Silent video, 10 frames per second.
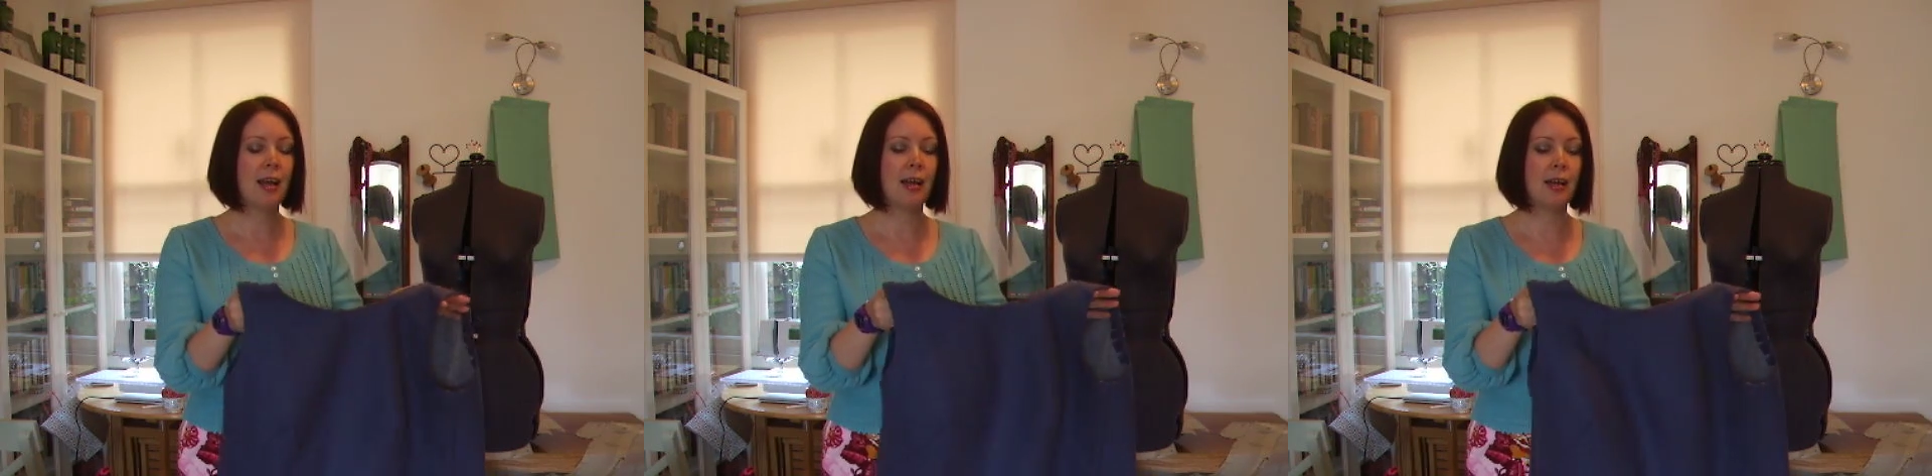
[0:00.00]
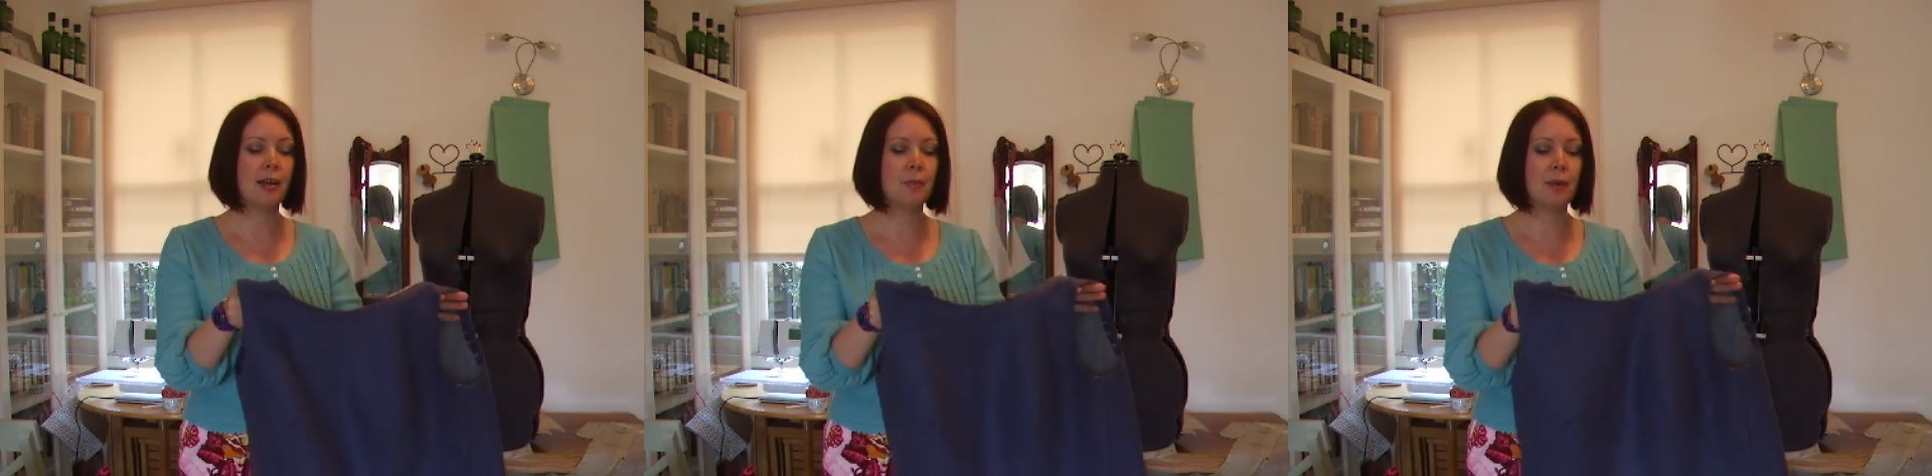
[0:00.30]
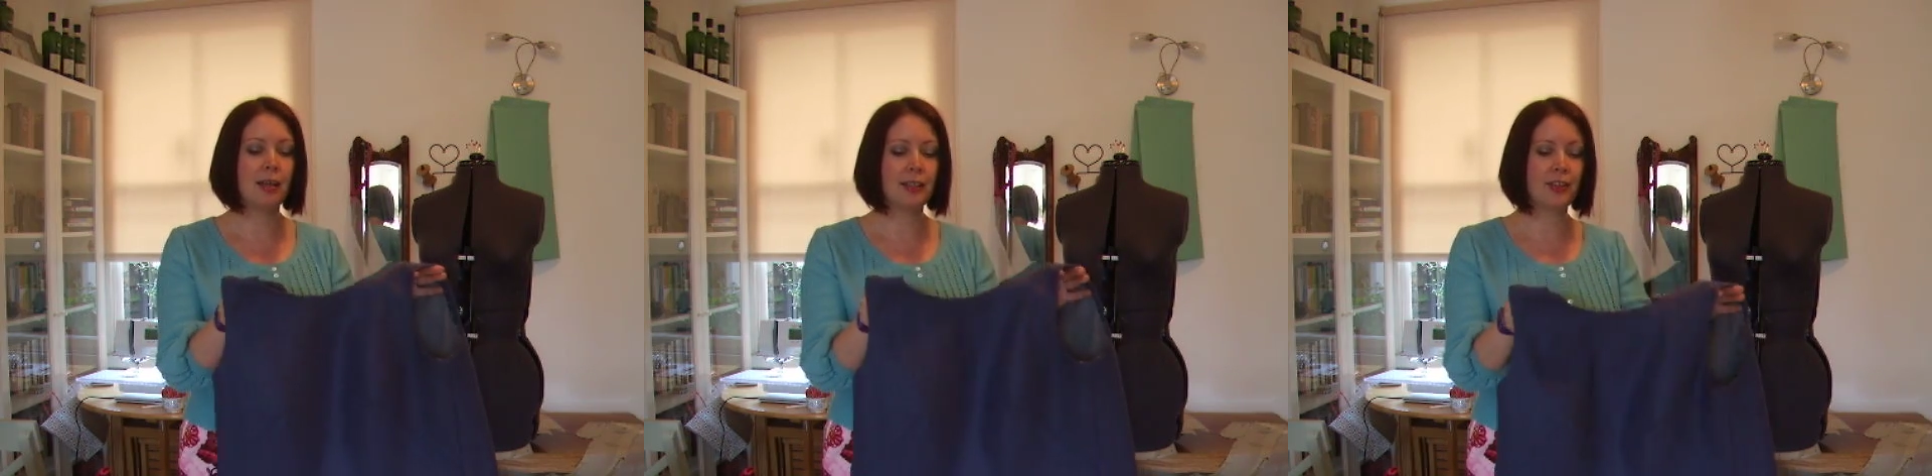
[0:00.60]

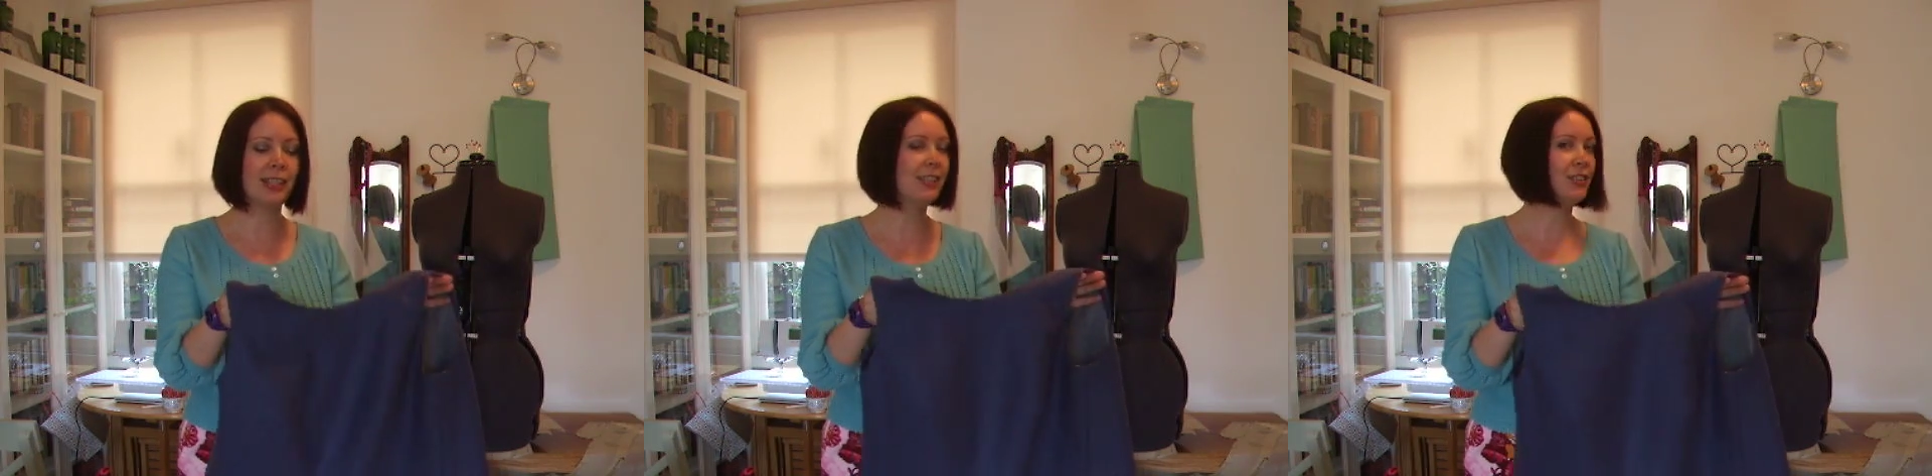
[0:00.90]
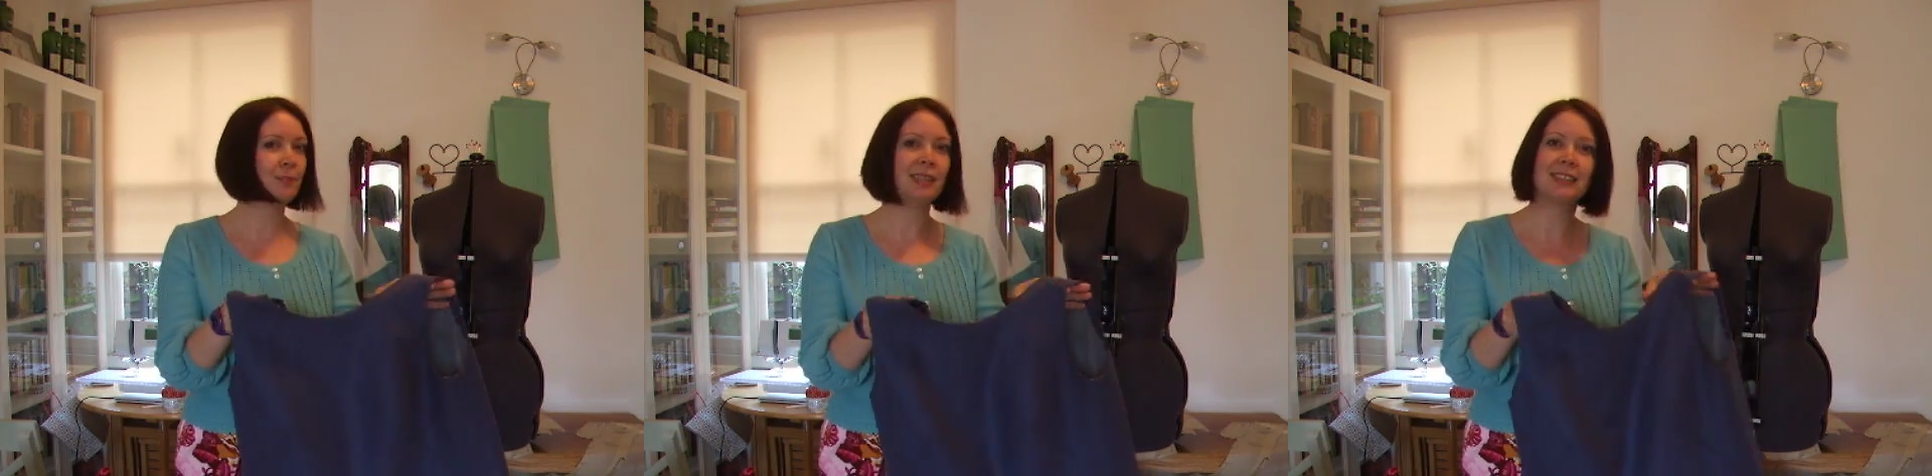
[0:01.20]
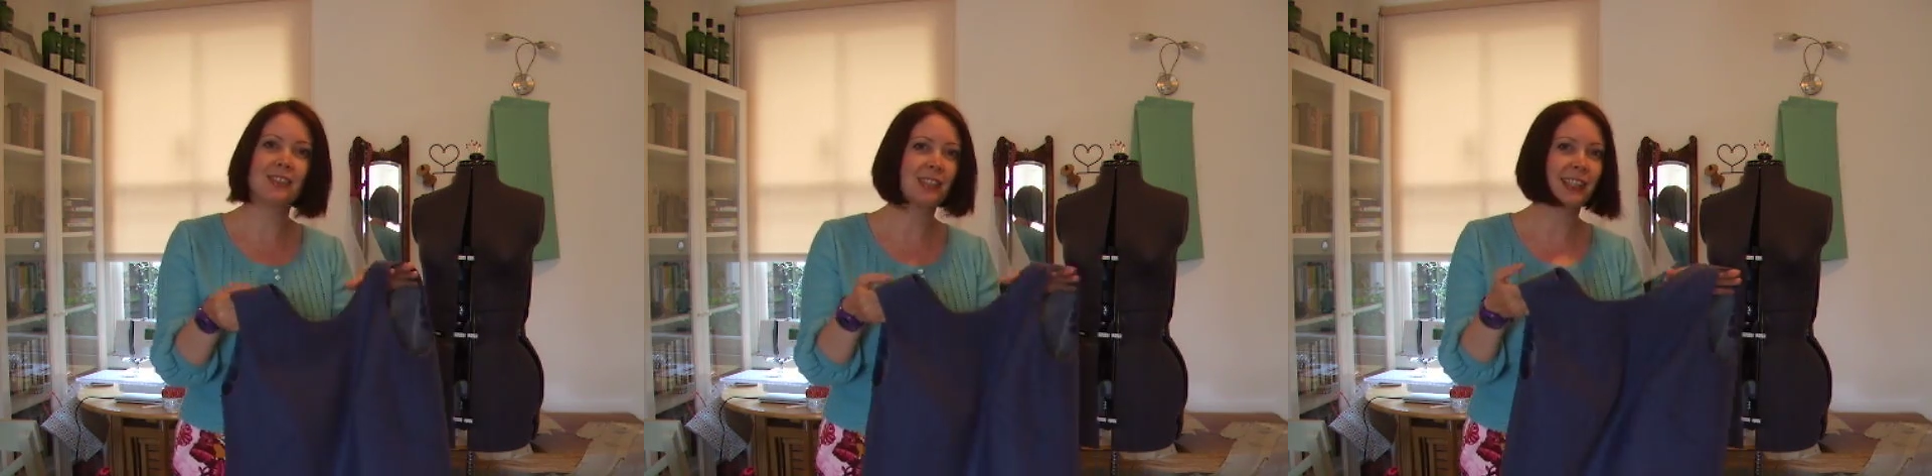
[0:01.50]
I think it just means
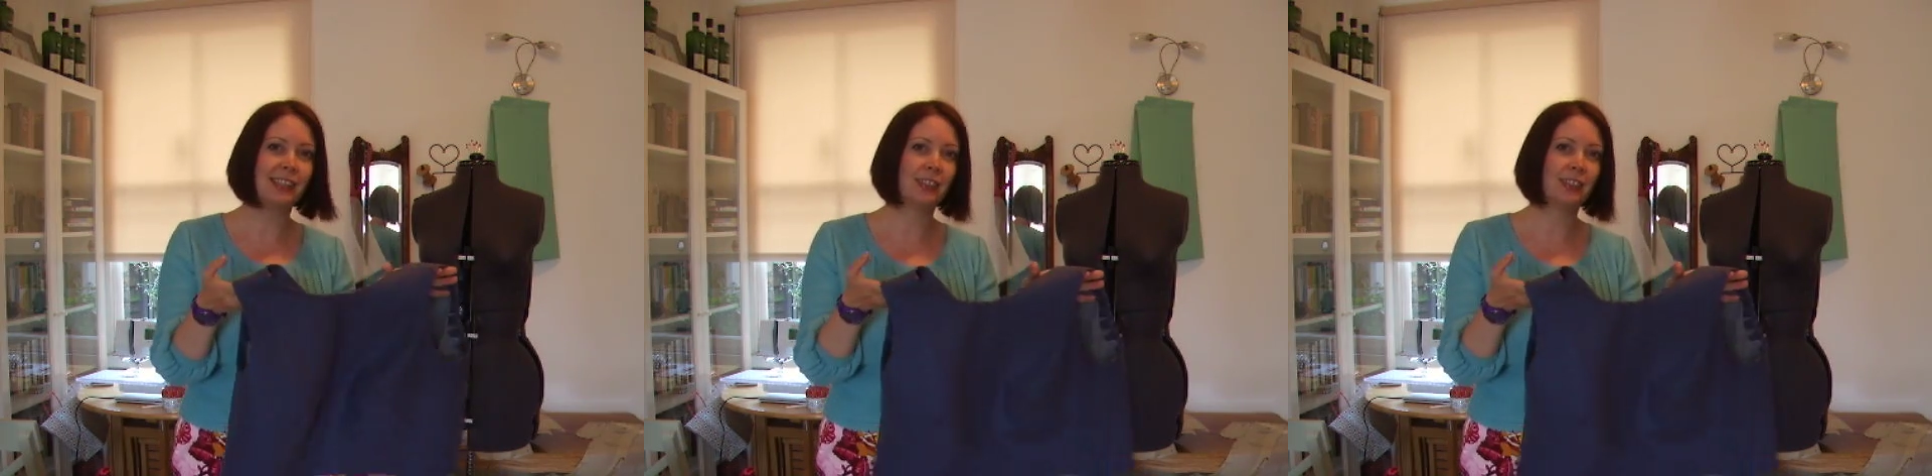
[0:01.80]
that you're taking a